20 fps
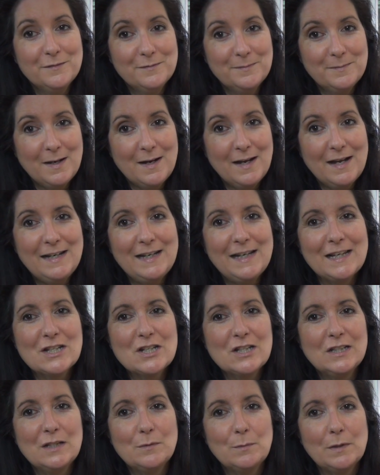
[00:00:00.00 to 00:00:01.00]
of mine
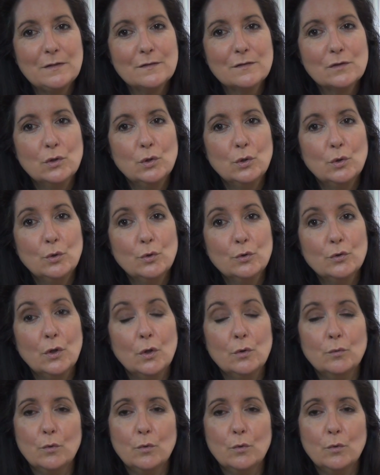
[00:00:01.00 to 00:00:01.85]
actually once called